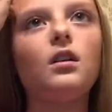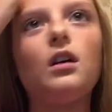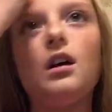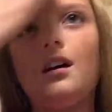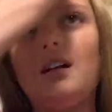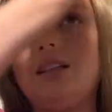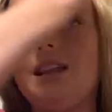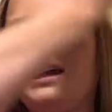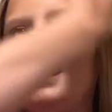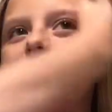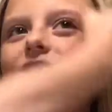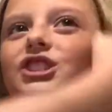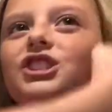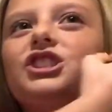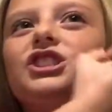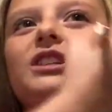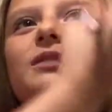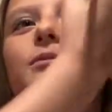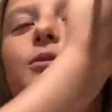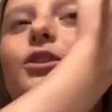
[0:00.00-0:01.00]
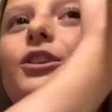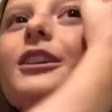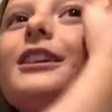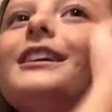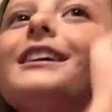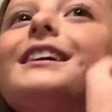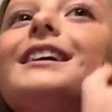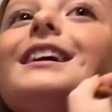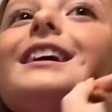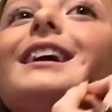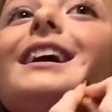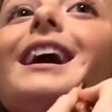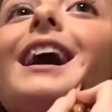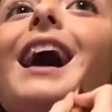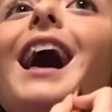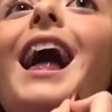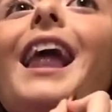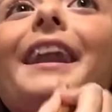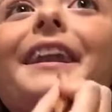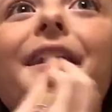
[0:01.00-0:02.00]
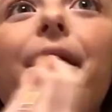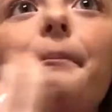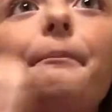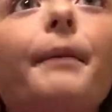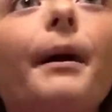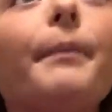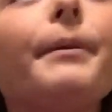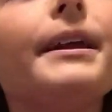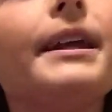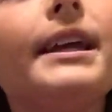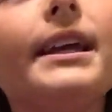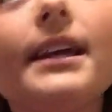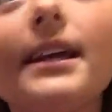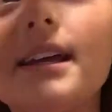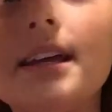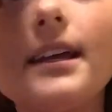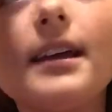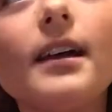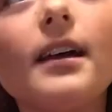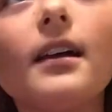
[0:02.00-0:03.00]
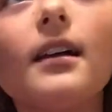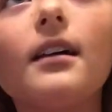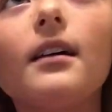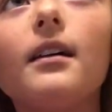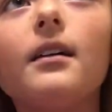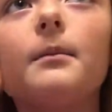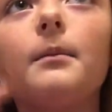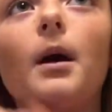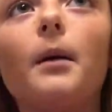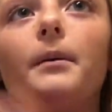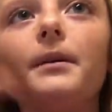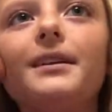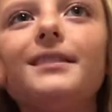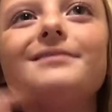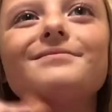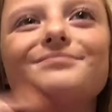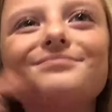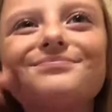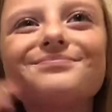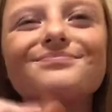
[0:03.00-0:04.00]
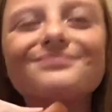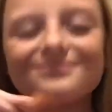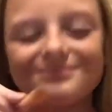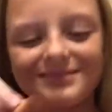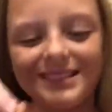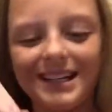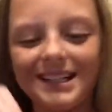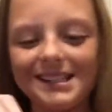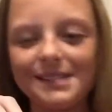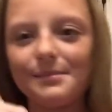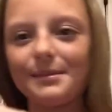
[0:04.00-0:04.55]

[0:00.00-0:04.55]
like shimmery and puppy. That doesn't